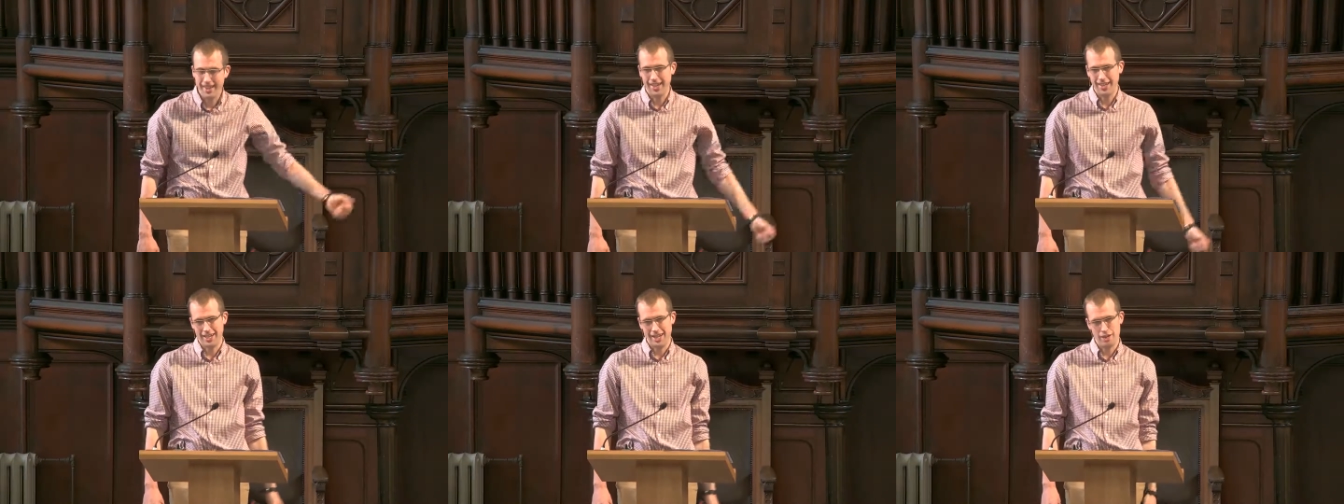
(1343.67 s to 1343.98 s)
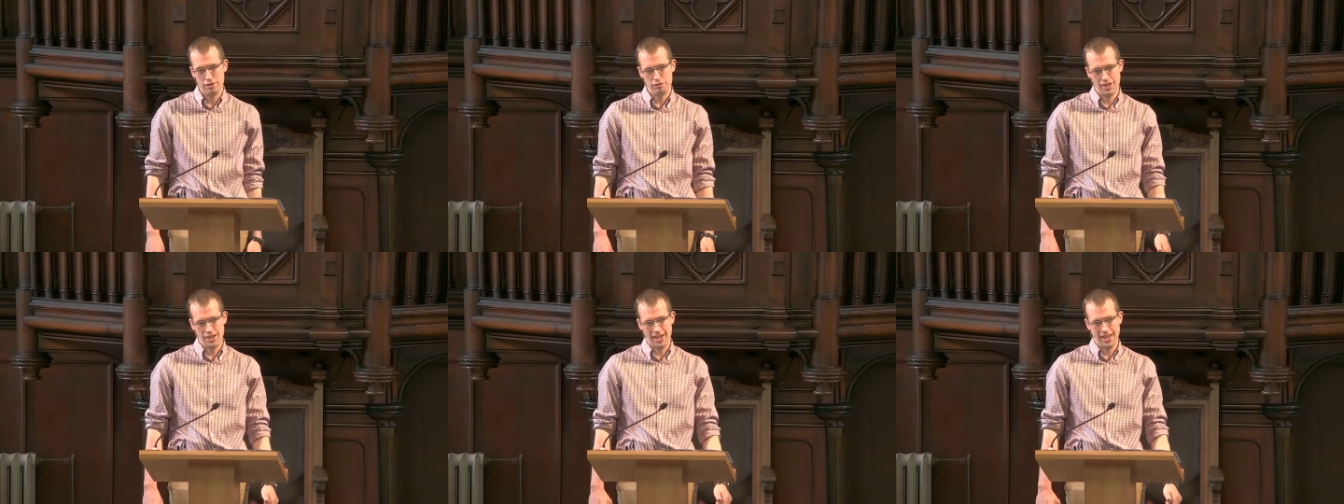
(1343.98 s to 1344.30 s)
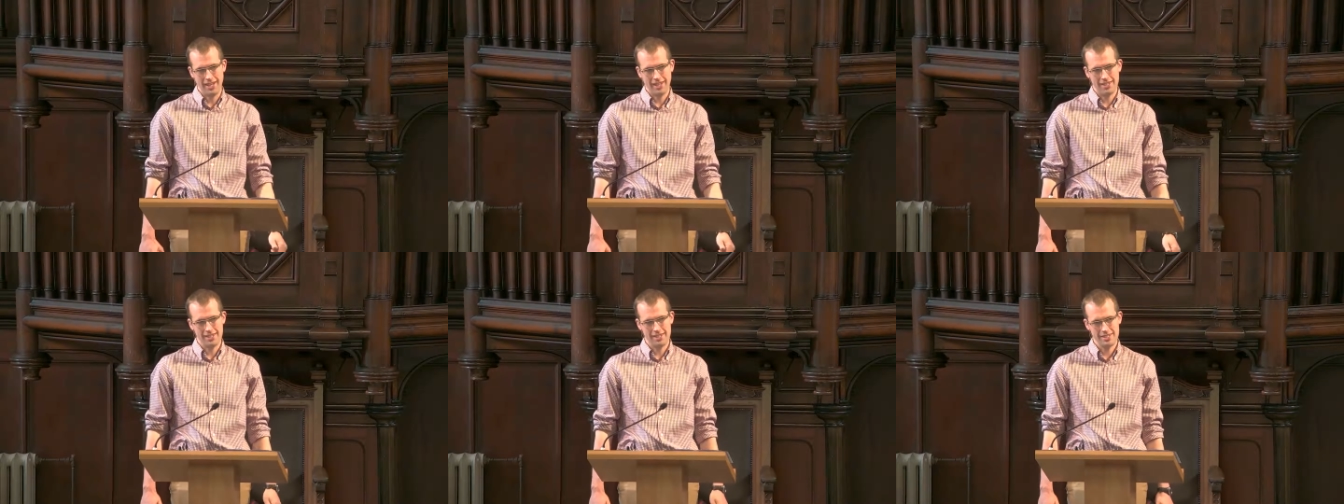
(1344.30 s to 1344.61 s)
I can
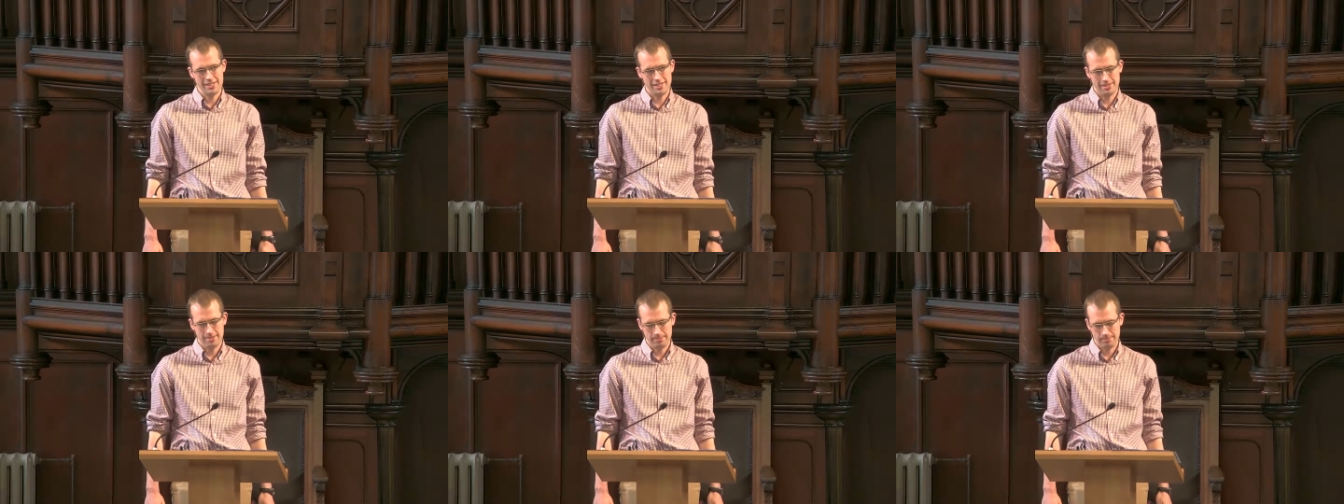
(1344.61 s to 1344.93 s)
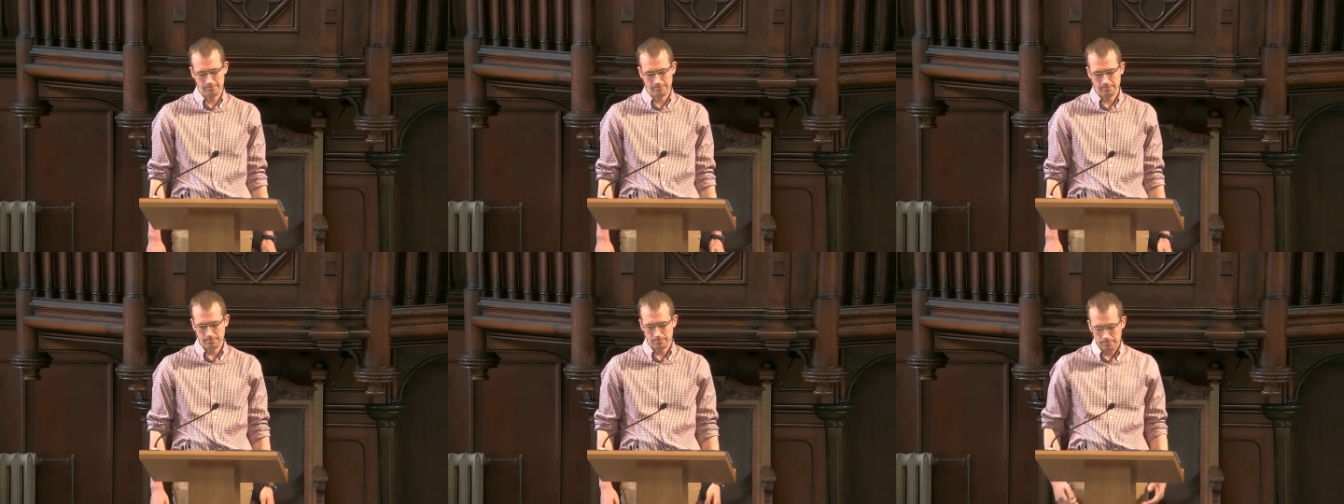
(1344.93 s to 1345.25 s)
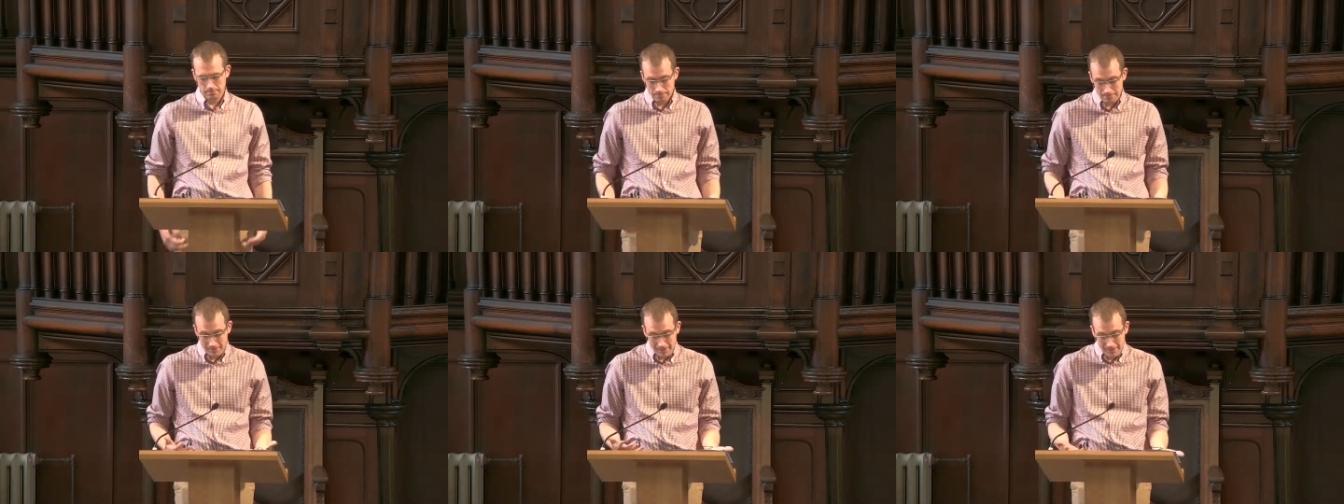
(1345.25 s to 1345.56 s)
relax.
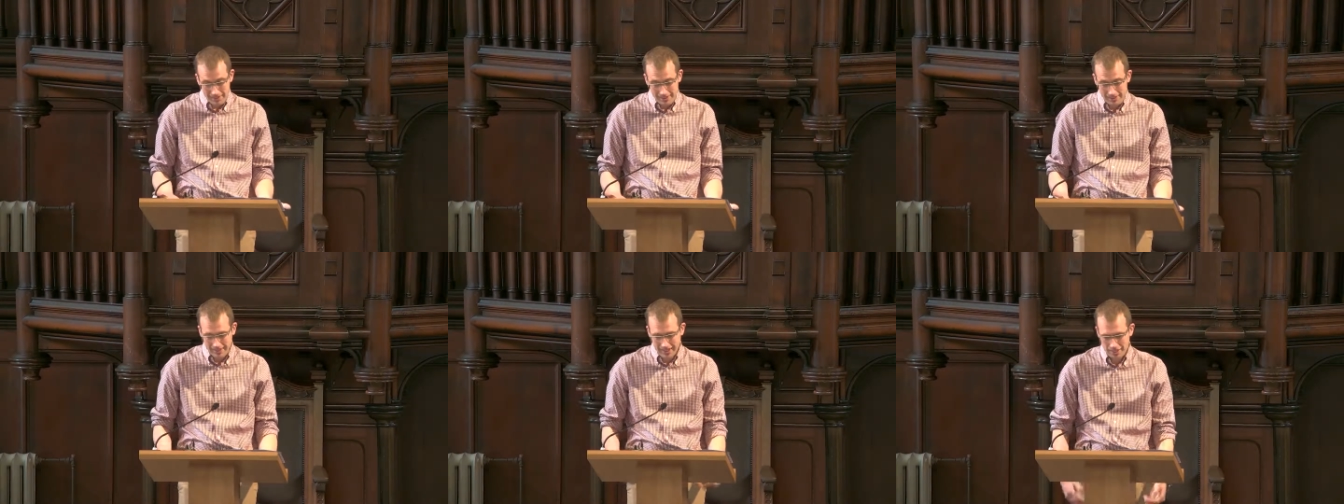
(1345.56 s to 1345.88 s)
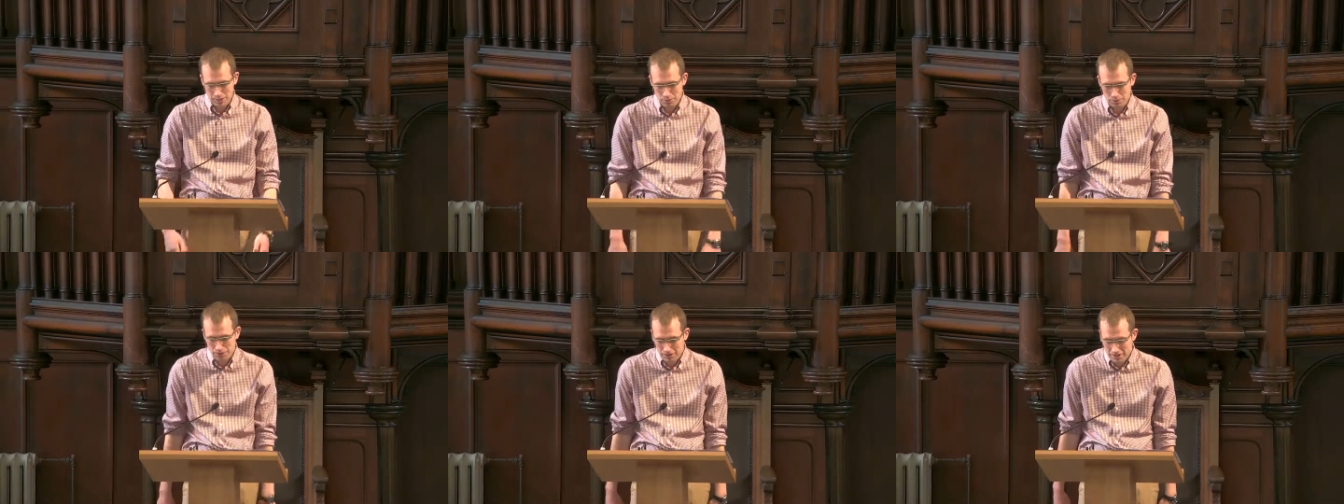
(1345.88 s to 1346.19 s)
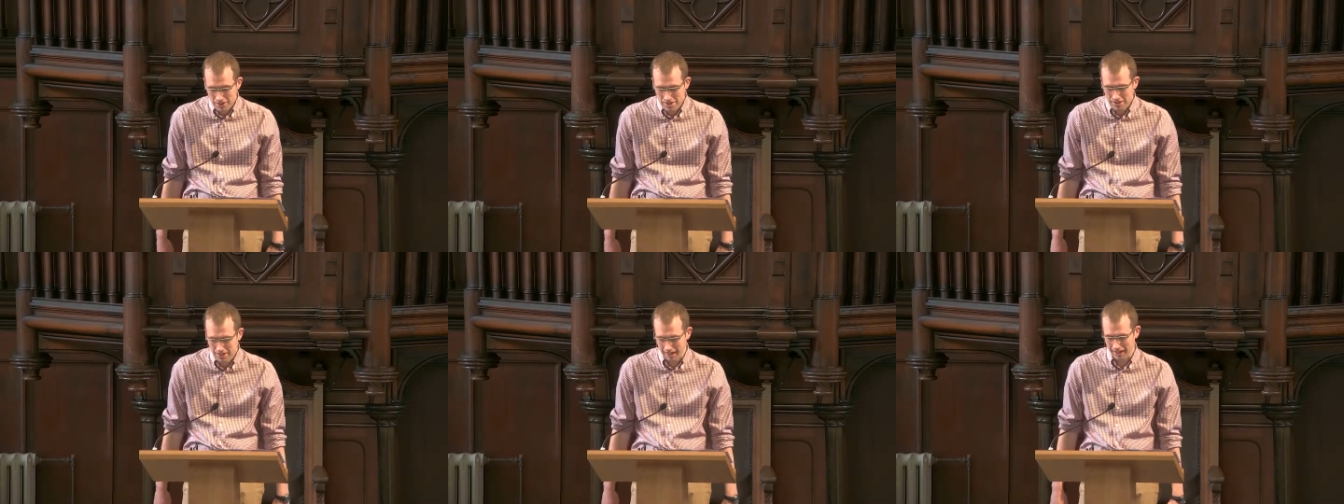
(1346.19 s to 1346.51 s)
That's what
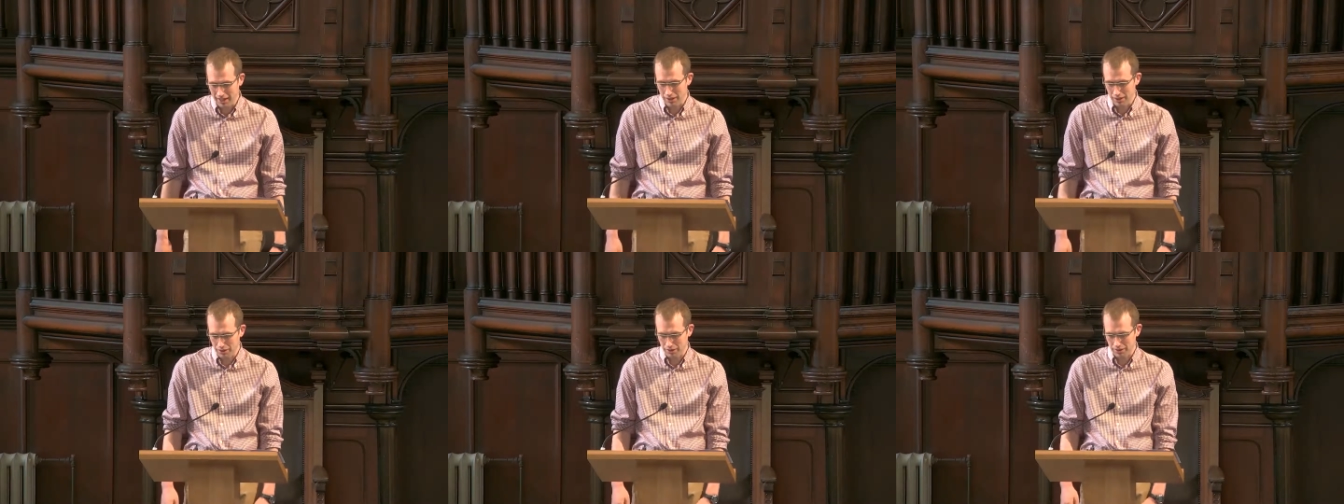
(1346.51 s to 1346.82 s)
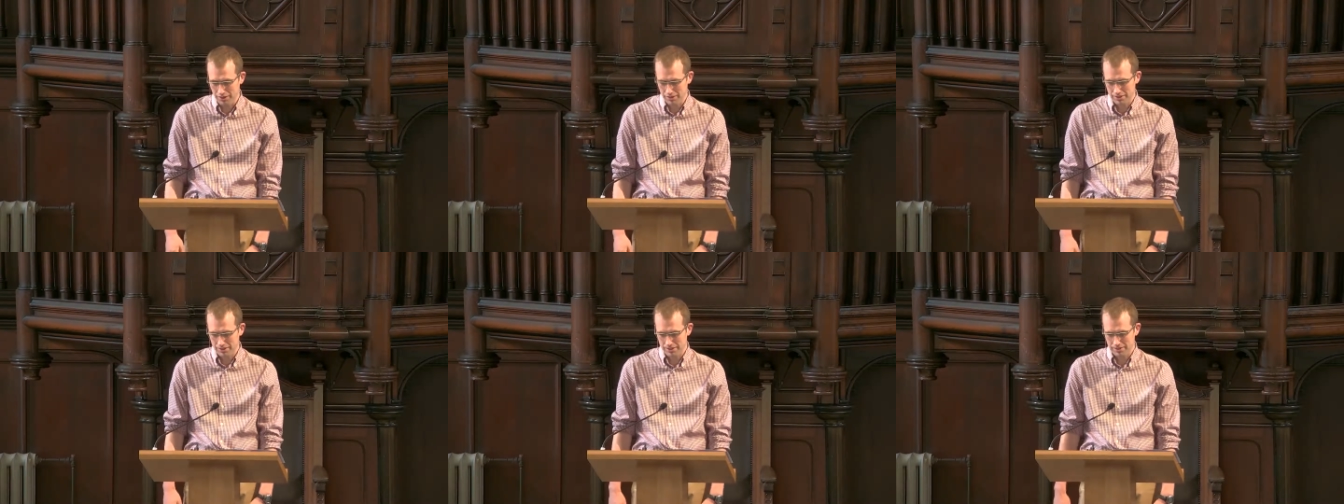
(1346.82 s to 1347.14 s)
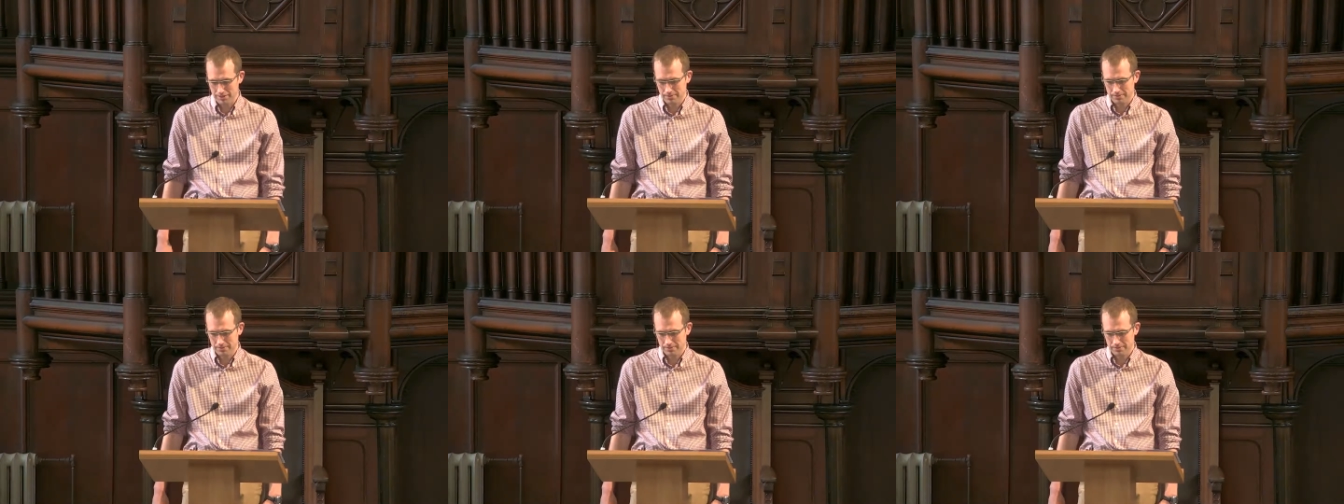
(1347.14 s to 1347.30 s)
this guy thought.